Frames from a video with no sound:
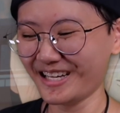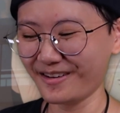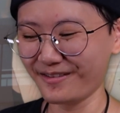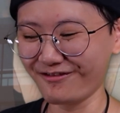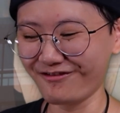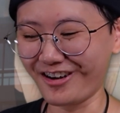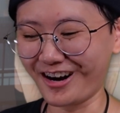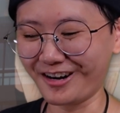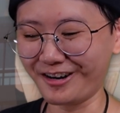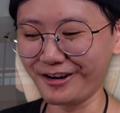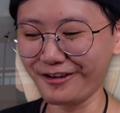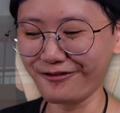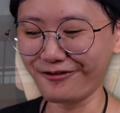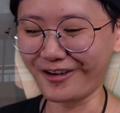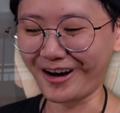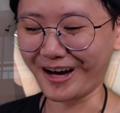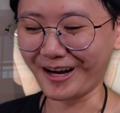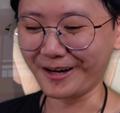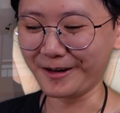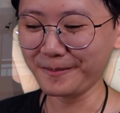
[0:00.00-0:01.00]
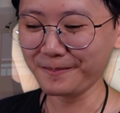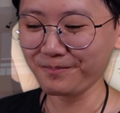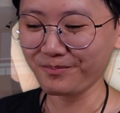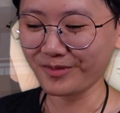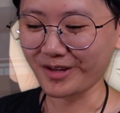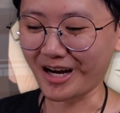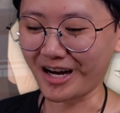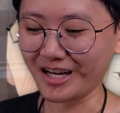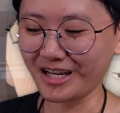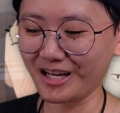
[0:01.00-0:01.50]
Very fun.
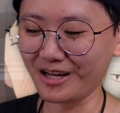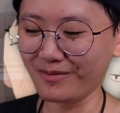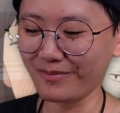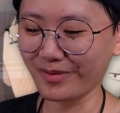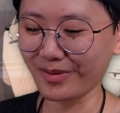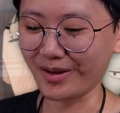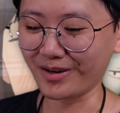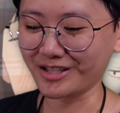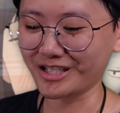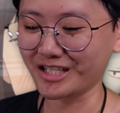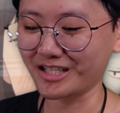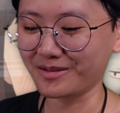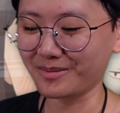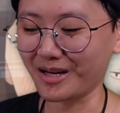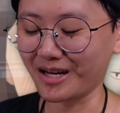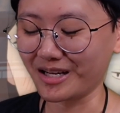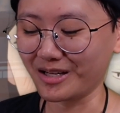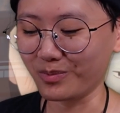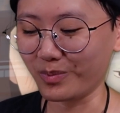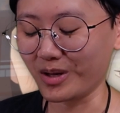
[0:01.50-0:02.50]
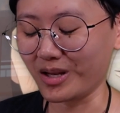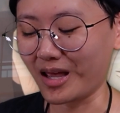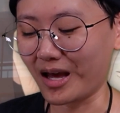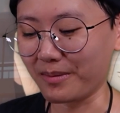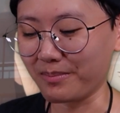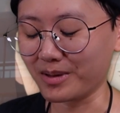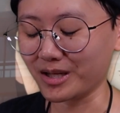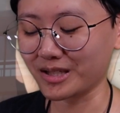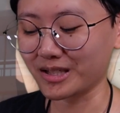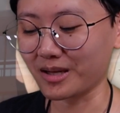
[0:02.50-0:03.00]
Yeah, even though they
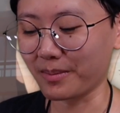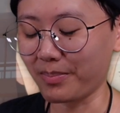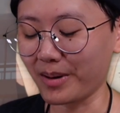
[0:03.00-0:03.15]
missed the